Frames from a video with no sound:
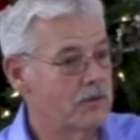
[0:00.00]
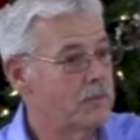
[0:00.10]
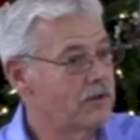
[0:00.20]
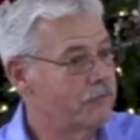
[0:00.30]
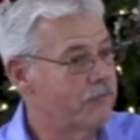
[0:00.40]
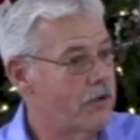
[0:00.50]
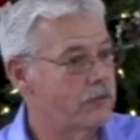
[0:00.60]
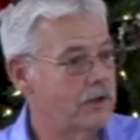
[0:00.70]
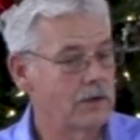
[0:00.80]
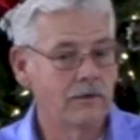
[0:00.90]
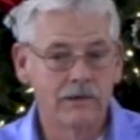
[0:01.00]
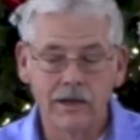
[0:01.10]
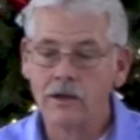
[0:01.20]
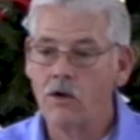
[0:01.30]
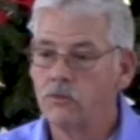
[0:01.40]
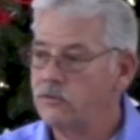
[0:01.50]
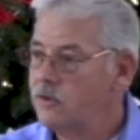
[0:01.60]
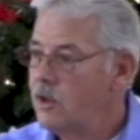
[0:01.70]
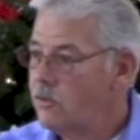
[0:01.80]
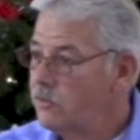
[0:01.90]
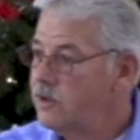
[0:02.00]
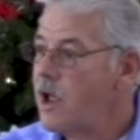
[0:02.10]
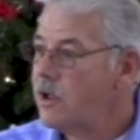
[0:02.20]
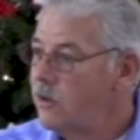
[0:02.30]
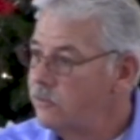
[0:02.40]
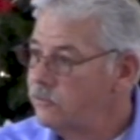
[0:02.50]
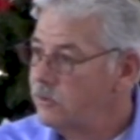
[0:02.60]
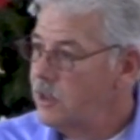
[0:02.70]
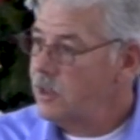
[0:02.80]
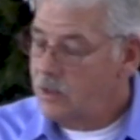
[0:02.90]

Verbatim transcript: which means first, and tikos or "tacos"